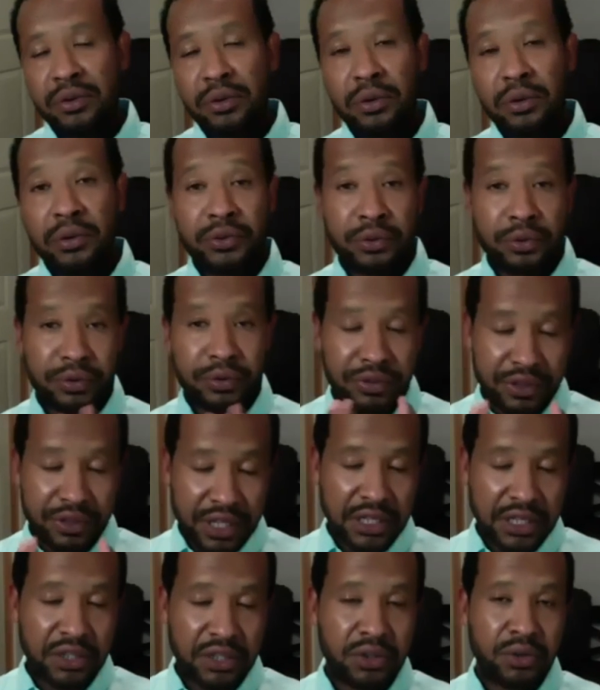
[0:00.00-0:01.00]
also,
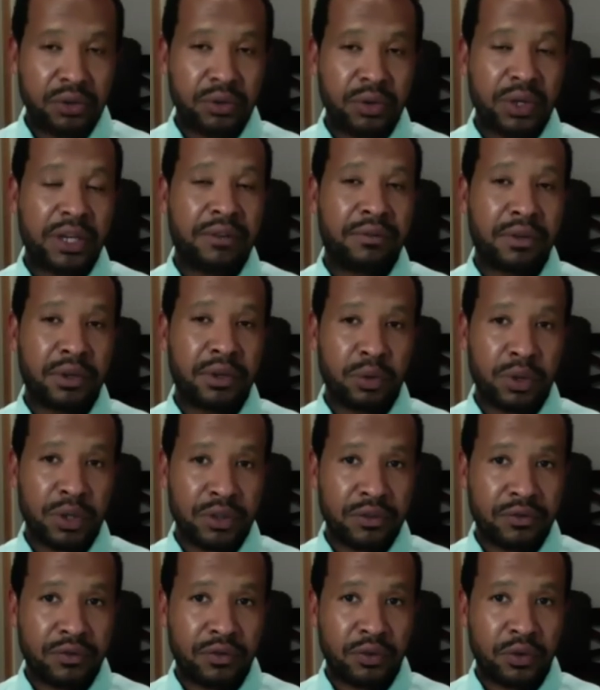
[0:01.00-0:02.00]
thank you,
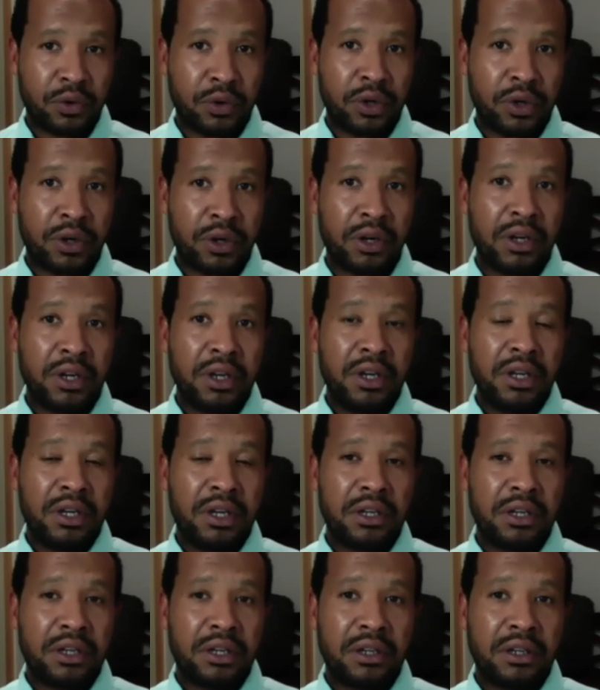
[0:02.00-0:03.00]
everyone, for
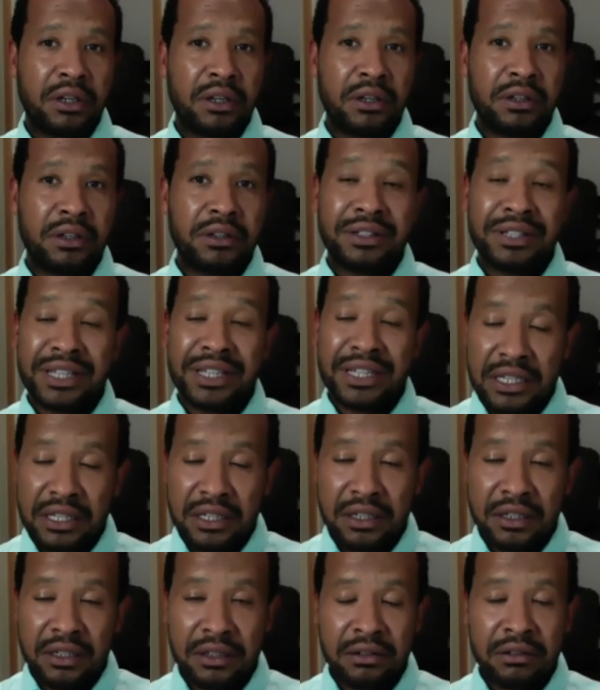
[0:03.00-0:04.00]

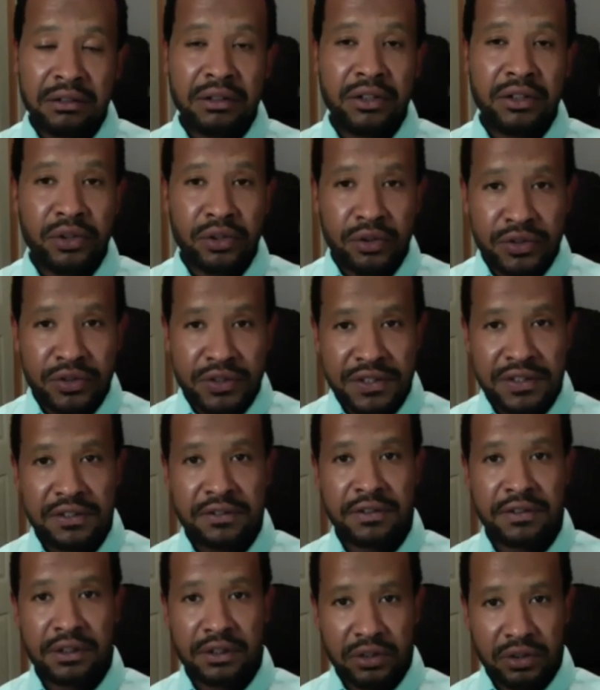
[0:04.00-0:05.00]
taking your
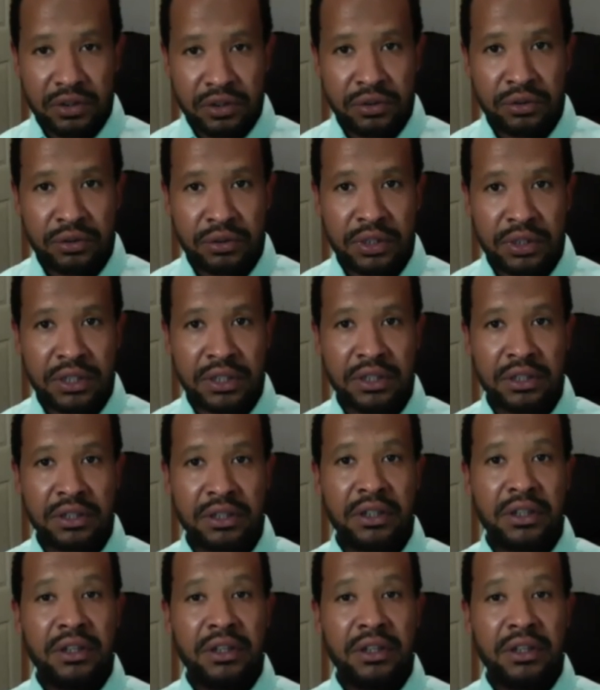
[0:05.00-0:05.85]
civic duty